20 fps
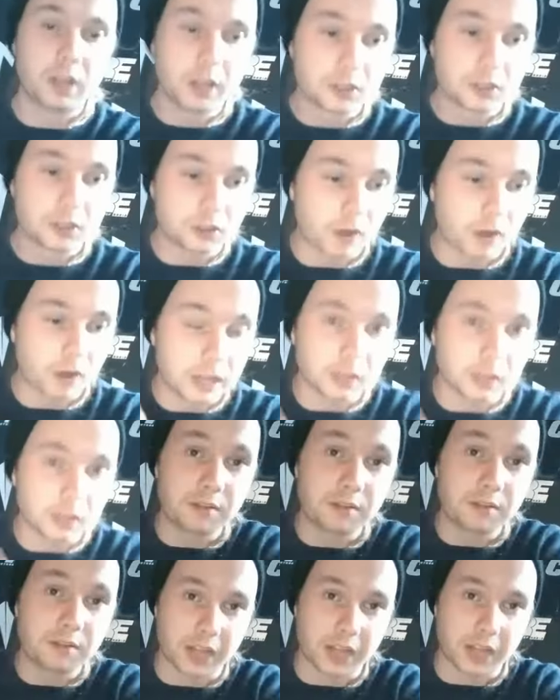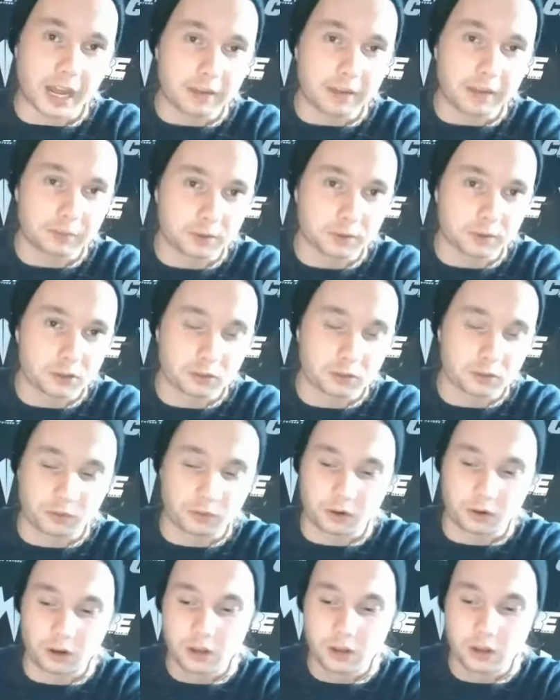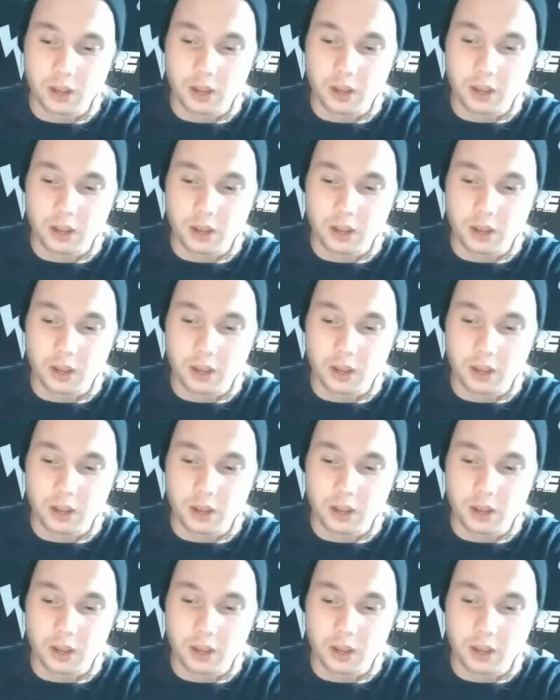So I love that, first of all.